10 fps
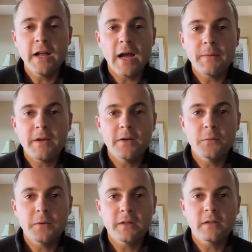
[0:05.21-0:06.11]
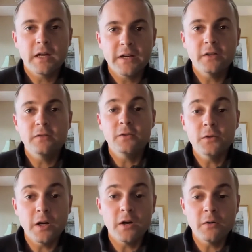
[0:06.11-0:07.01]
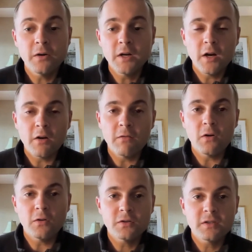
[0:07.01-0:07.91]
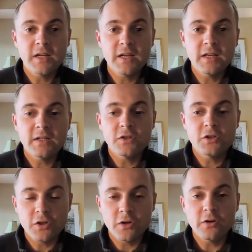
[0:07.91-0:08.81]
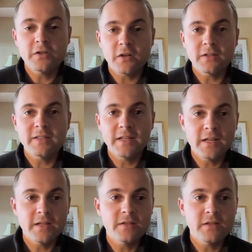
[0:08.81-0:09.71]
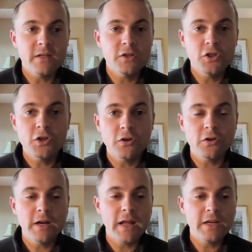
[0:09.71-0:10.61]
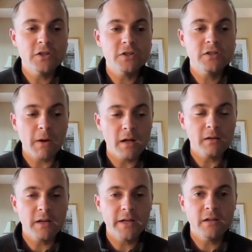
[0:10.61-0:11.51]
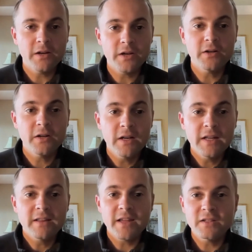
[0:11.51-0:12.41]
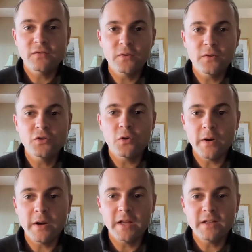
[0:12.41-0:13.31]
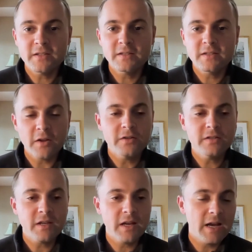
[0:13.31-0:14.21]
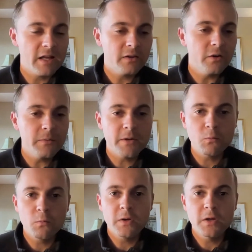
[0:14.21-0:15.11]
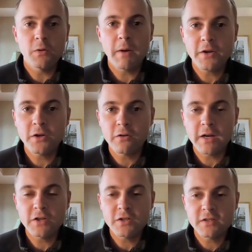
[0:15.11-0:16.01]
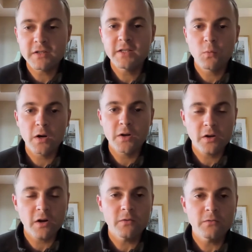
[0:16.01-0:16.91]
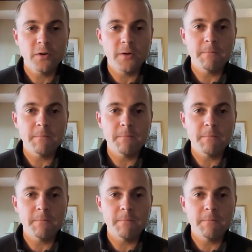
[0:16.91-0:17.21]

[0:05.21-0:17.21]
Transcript: I'm here with Laudir Lugo of Allstate Insurance on today's InsurGrid Agent Spotlight. Laudir, thanks for joining us. Tell us a little bit, about your agency, where you're calling from.